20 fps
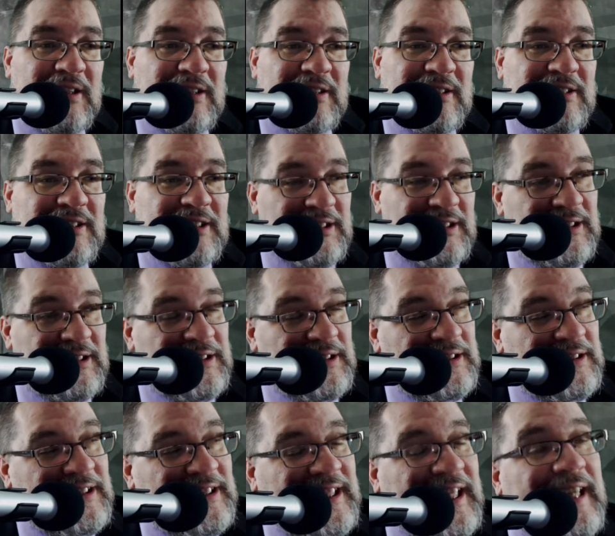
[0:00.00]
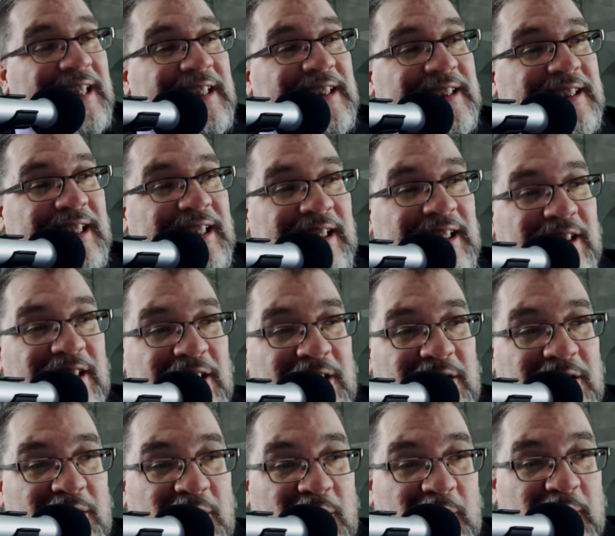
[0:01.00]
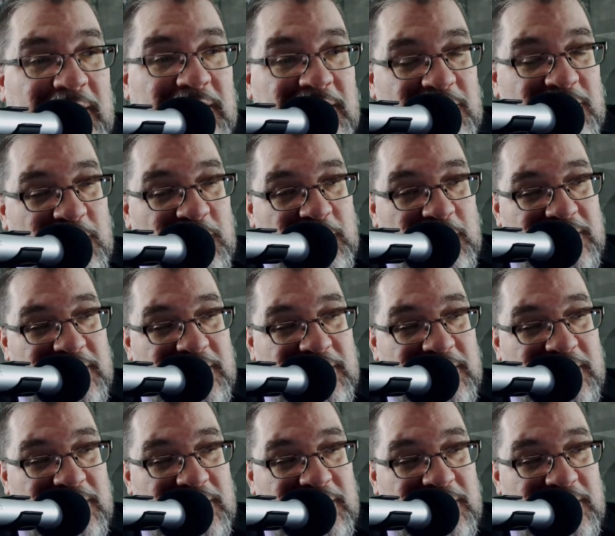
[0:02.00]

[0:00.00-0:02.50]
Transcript: to changing the way you do it?